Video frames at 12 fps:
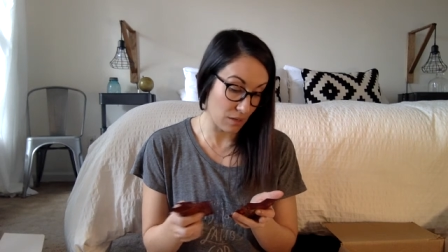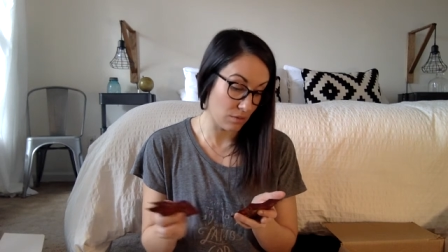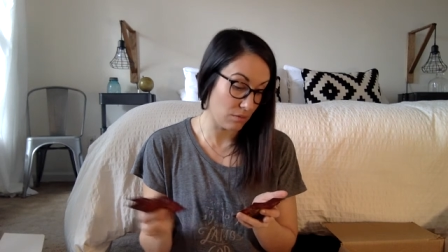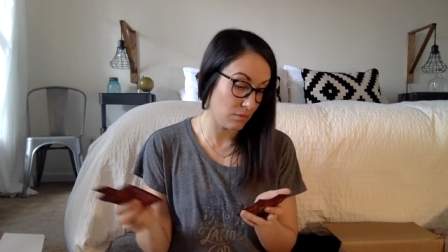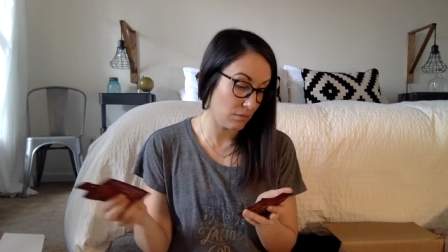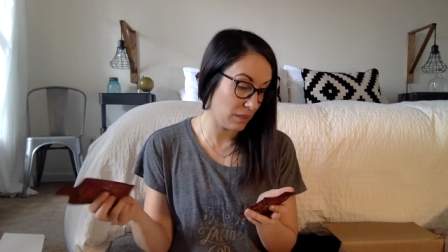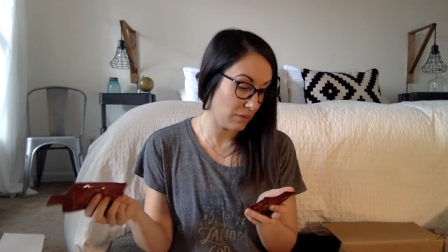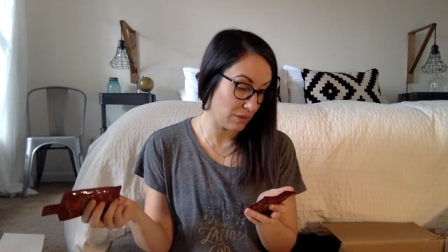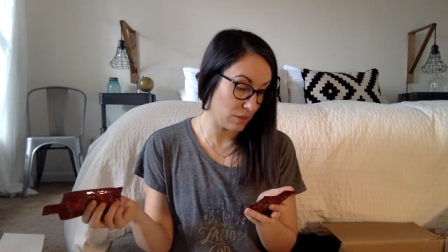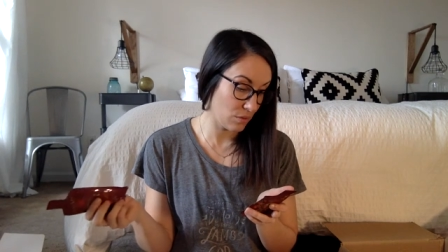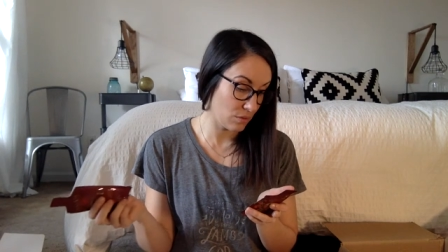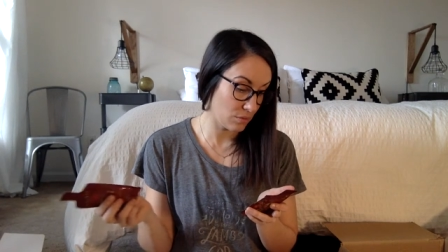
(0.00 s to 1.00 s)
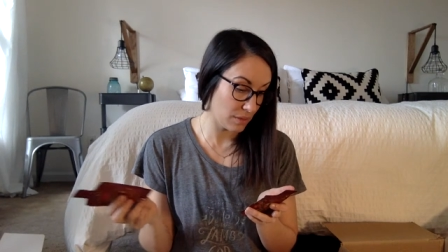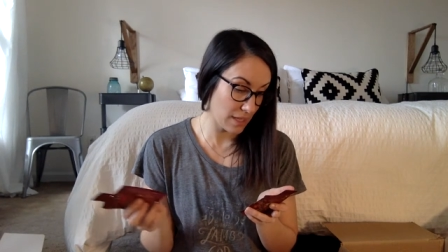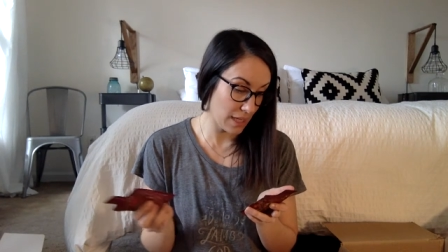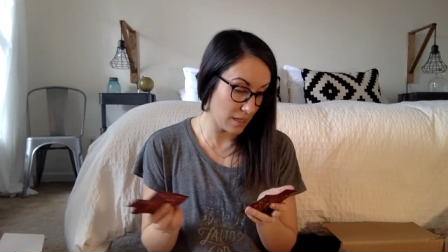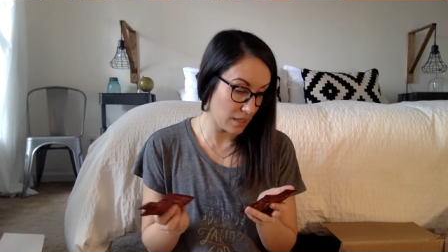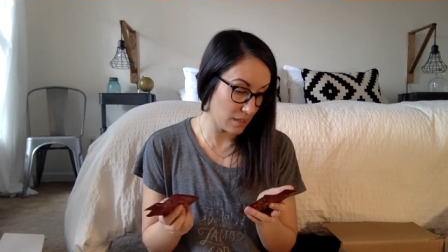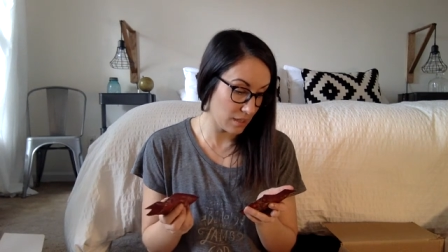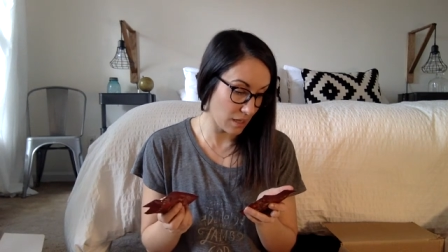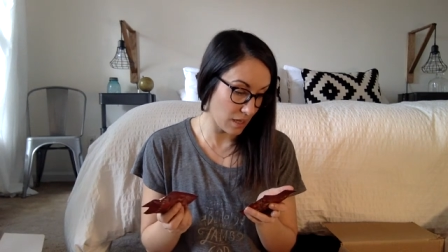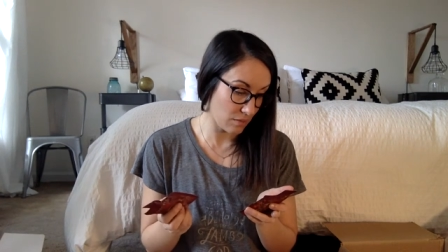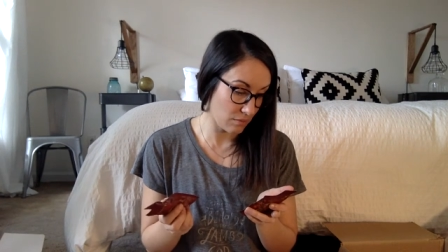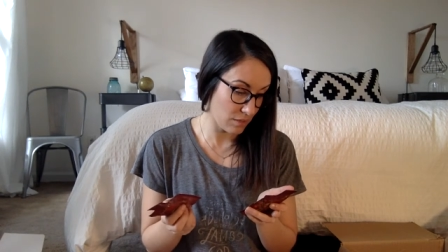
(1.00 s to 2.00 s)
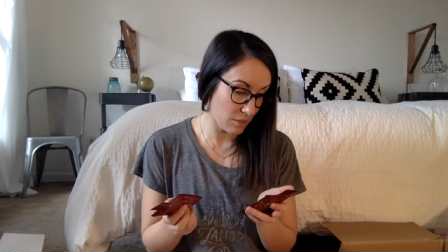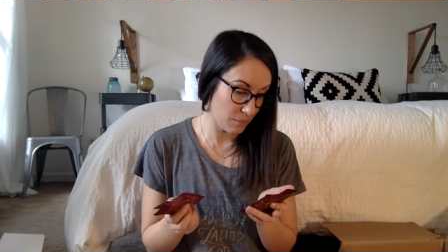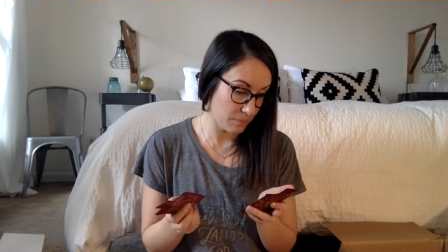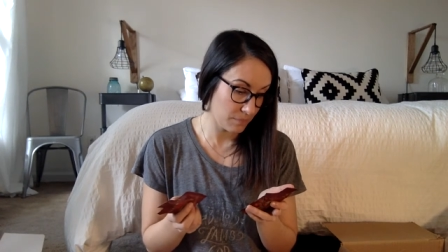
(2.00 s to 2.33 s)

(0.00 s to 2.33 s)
Who even knows what that is? I don't know.